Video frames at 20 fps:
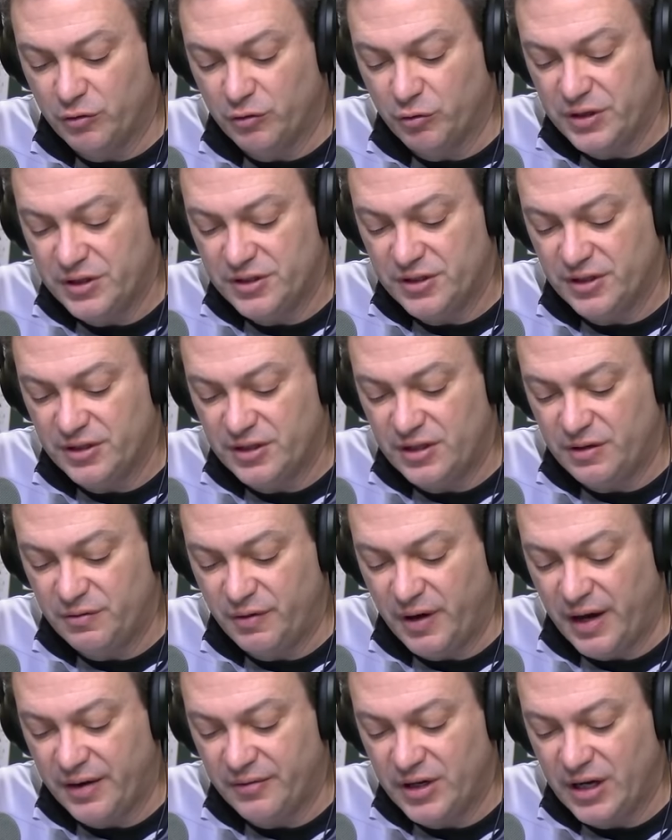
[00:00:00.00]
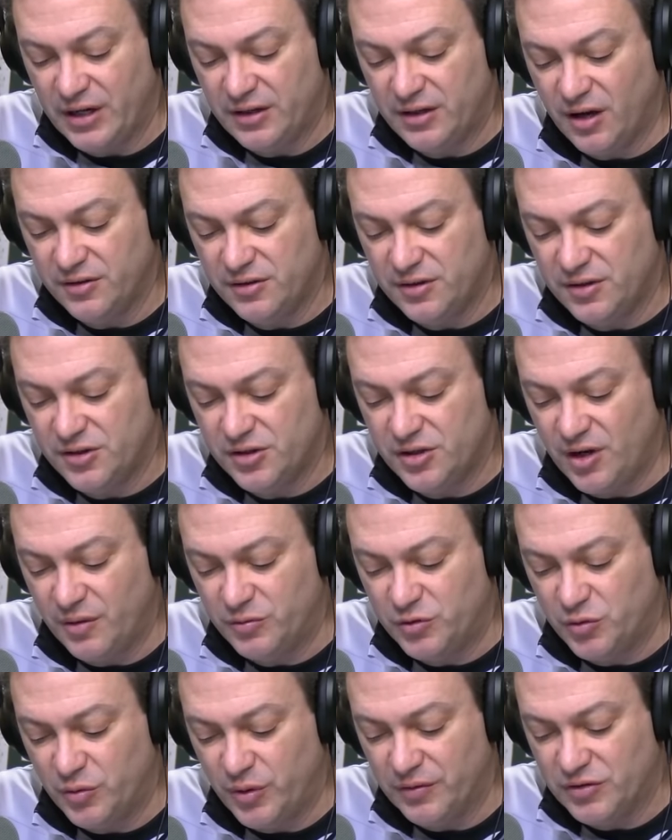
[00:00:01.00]
365. And at Cousin
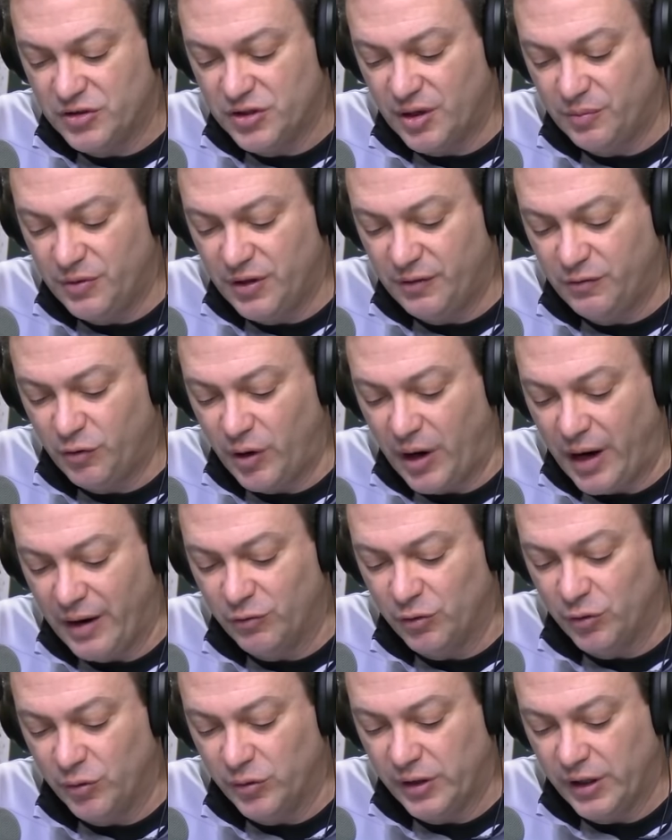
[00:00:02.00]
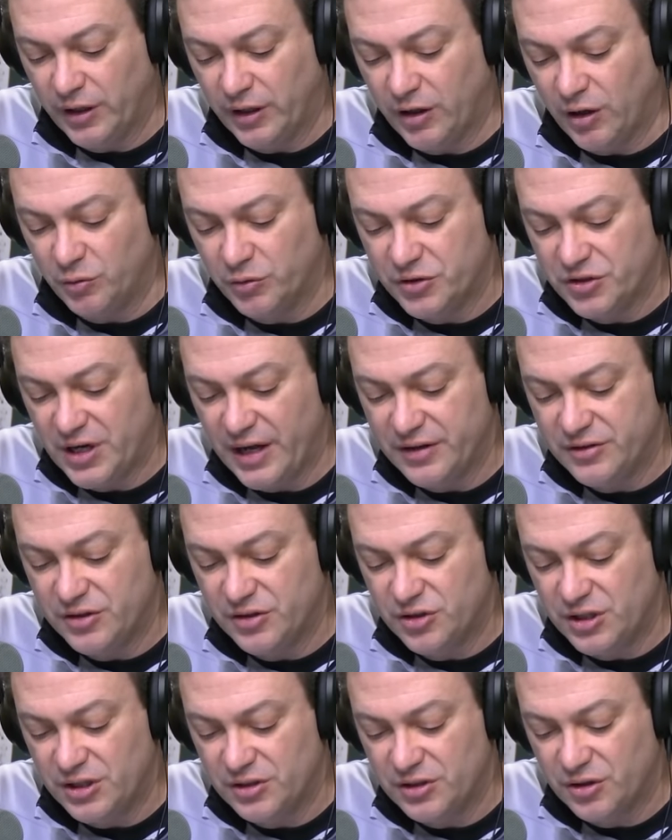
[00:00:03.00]
Subs, we have something for everyone, like our Wisconsin
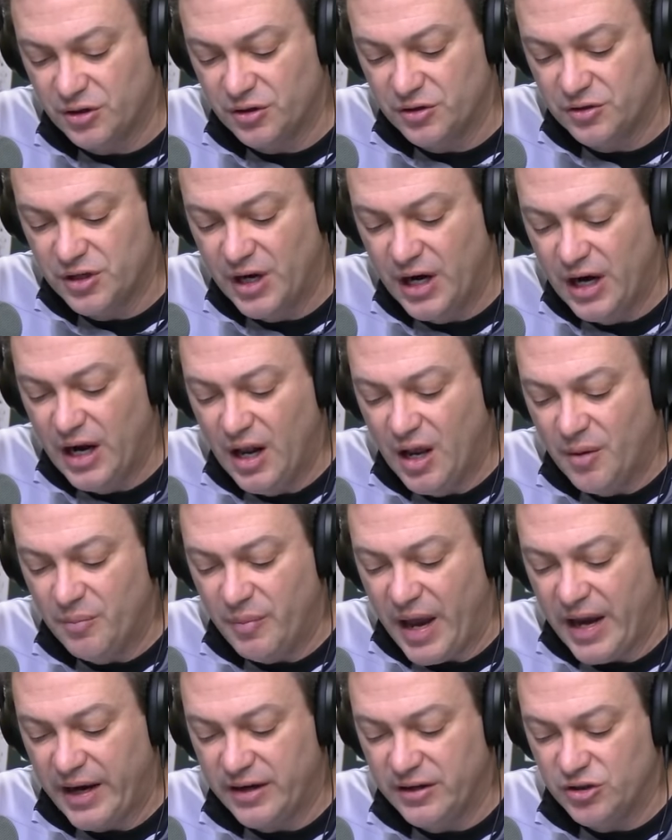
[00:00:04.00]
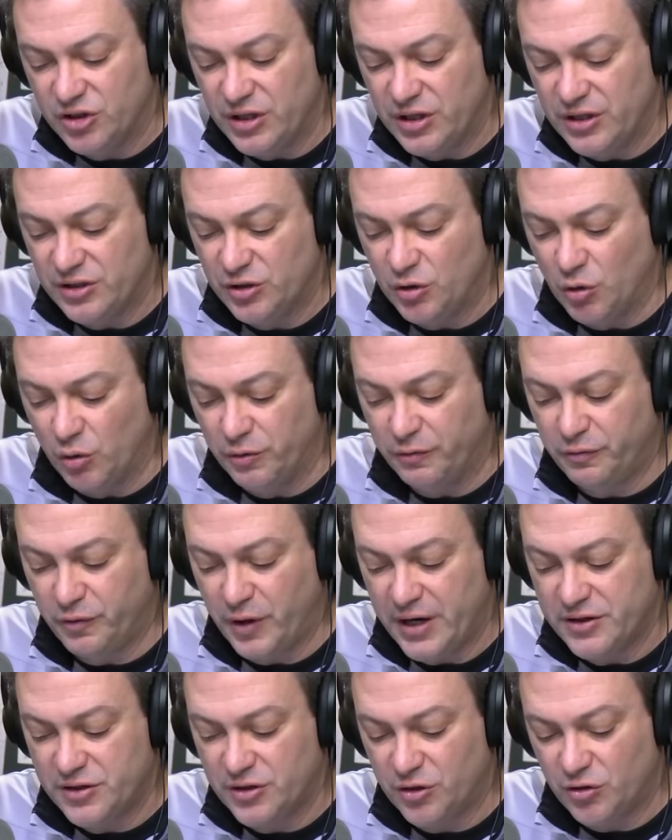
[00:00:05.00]
cheese curds, mac and cheese, golden
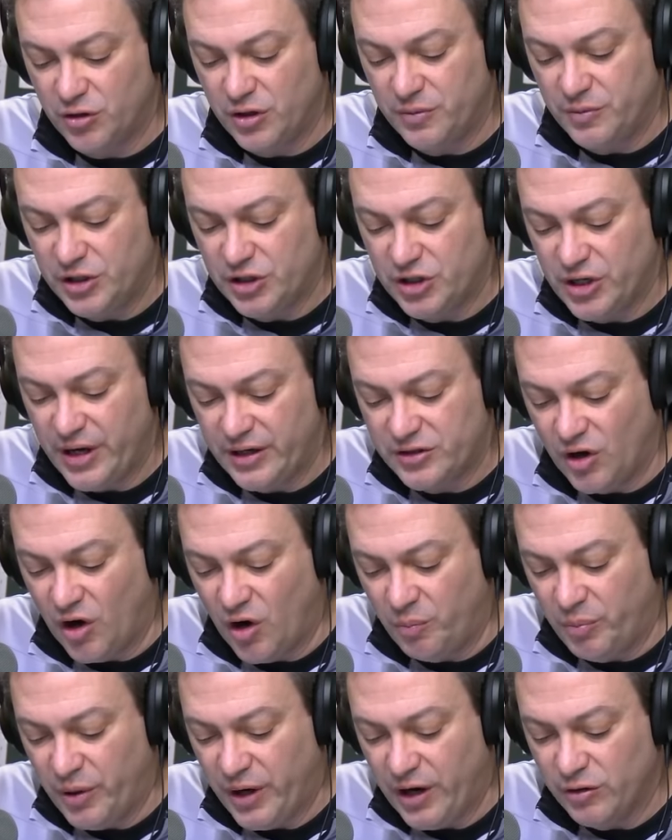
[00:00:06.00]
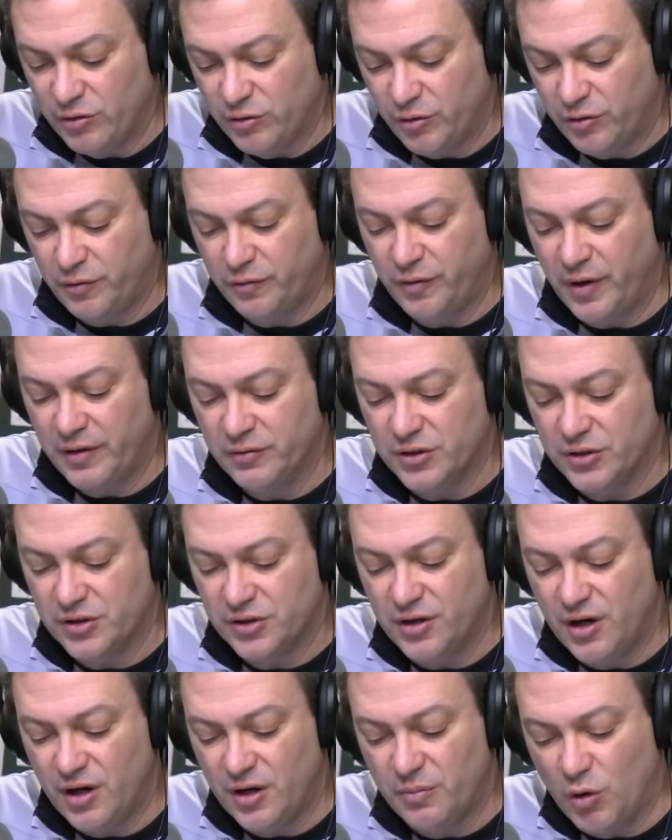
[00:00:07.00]
fries, and creamy shakes, all paired with your favorite
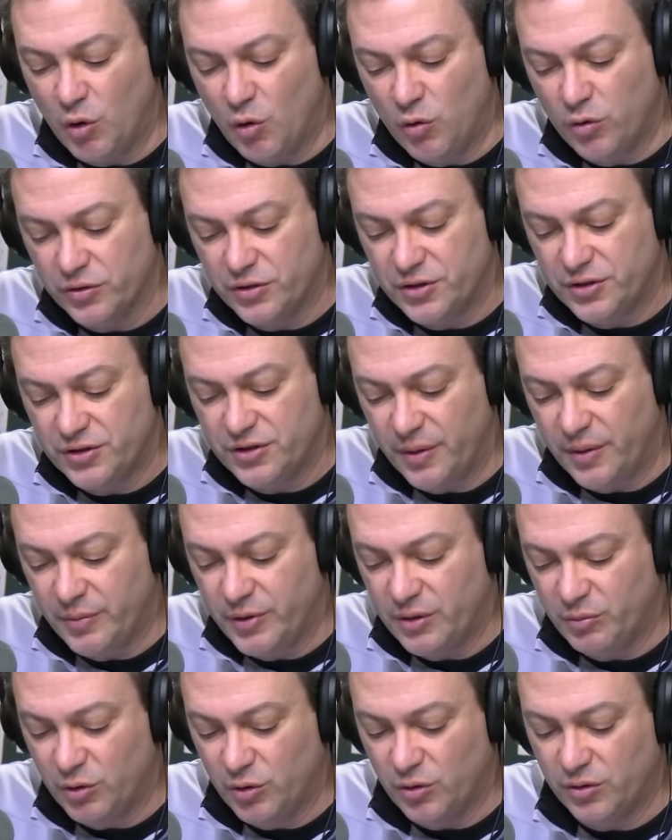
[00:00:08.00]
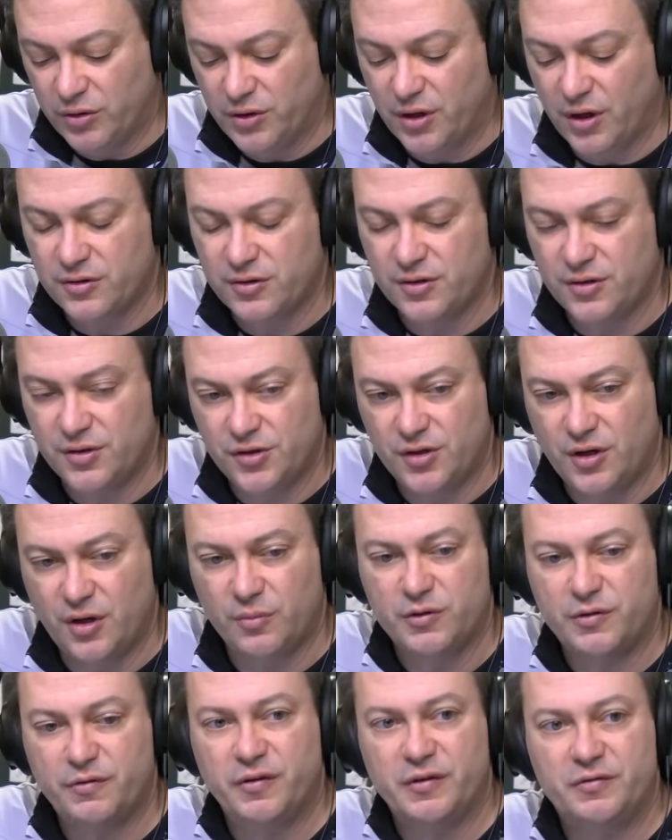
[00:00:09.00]
sub or sub in a bowl. Cousin
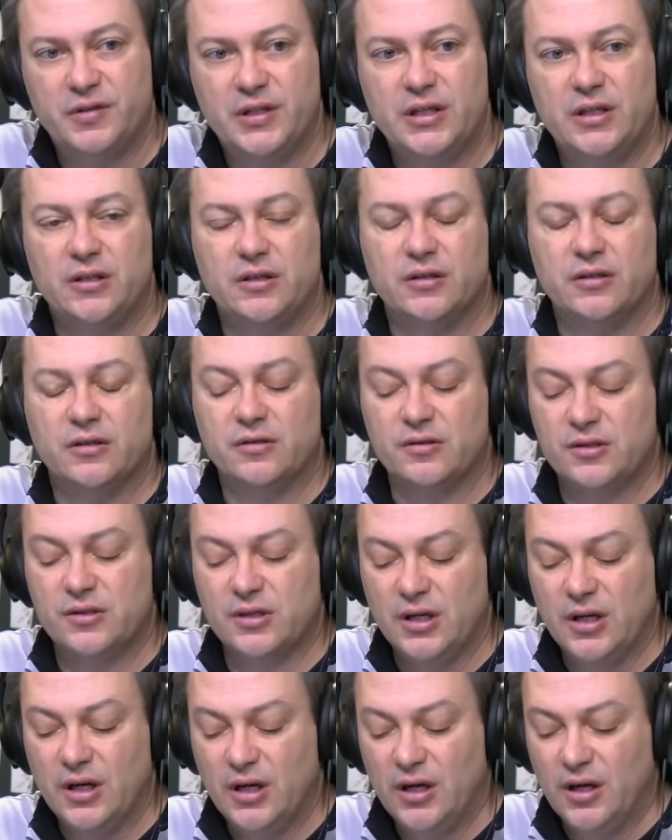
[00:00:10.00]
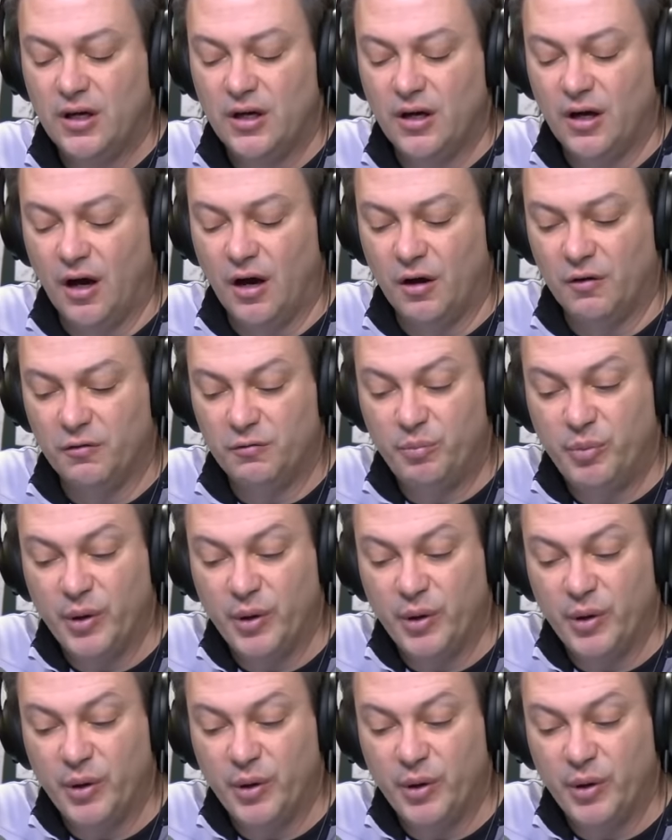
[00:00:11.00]
Subs, 50 years of